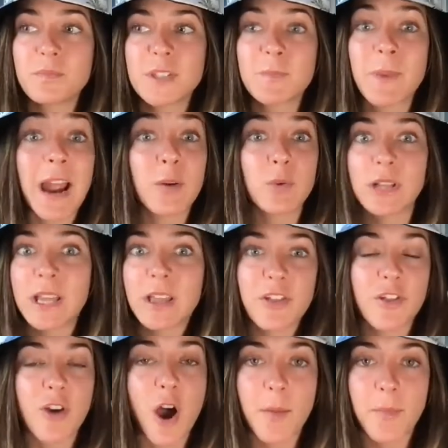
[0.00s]
spiraling
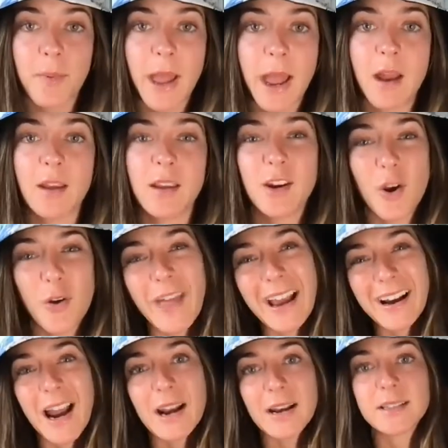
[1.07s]
thought,
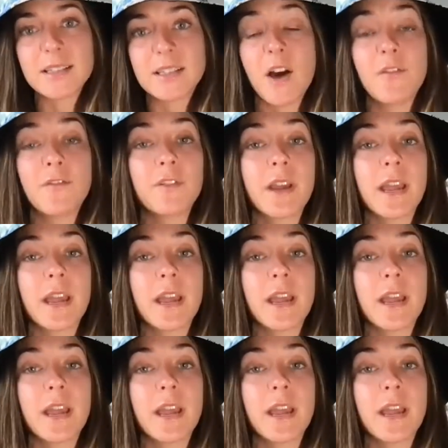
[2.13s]
that kind of stuff.